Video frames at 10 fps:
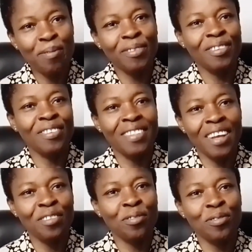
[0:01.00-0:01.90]
Welcome to
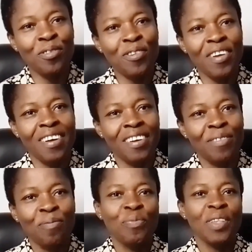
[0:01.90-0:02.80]
today's tutorial.
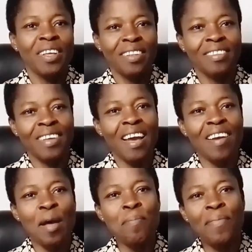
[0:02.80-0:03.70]
There
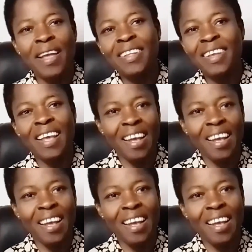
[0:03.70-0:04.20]
are many